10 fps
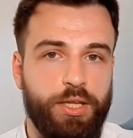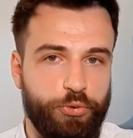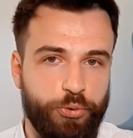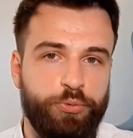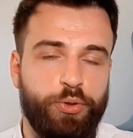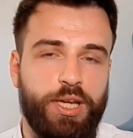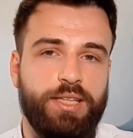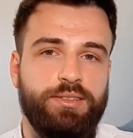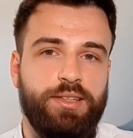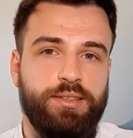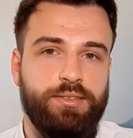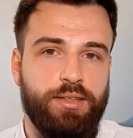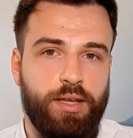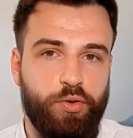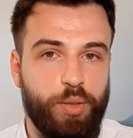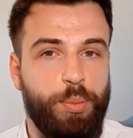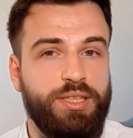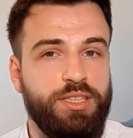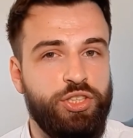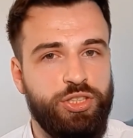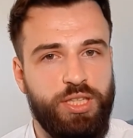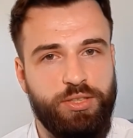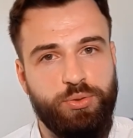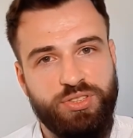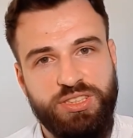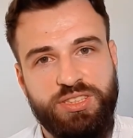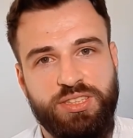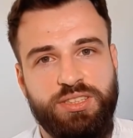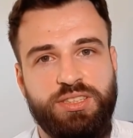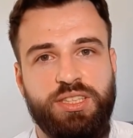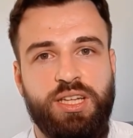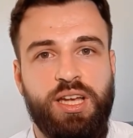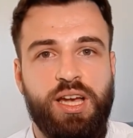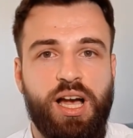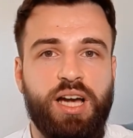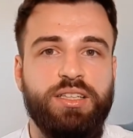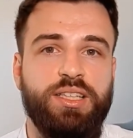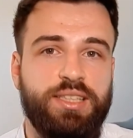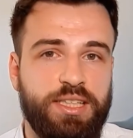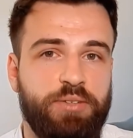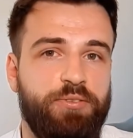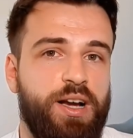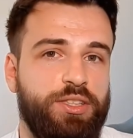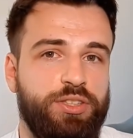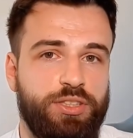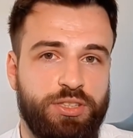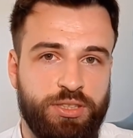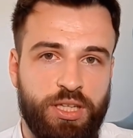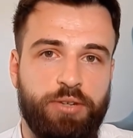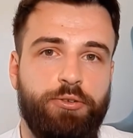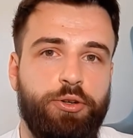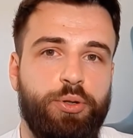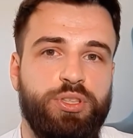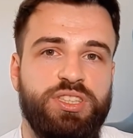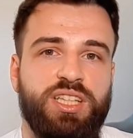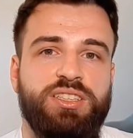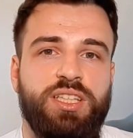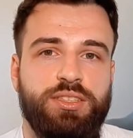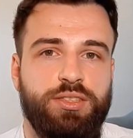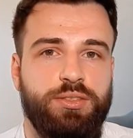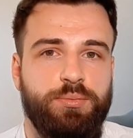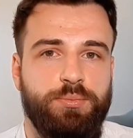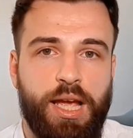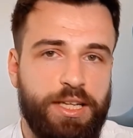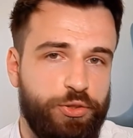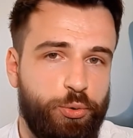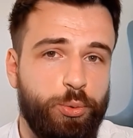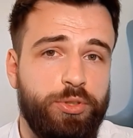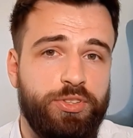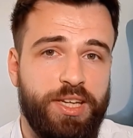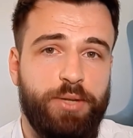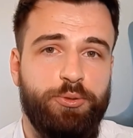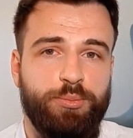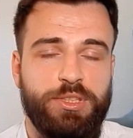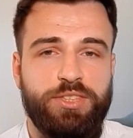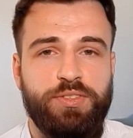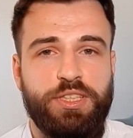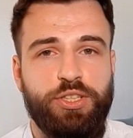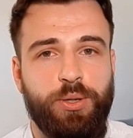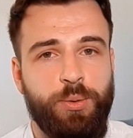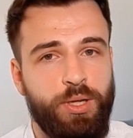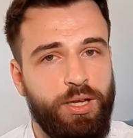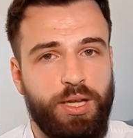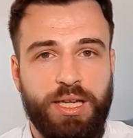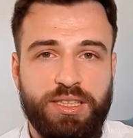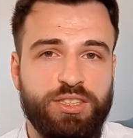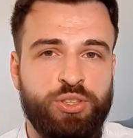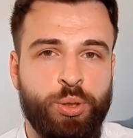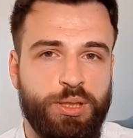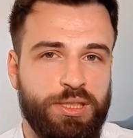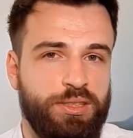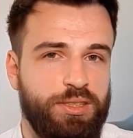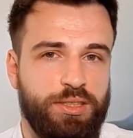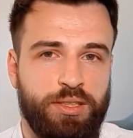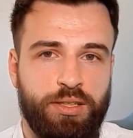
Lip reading: Don't forget that repetition and consistency are the key factors for your success. As you could take from this video, it is not easy.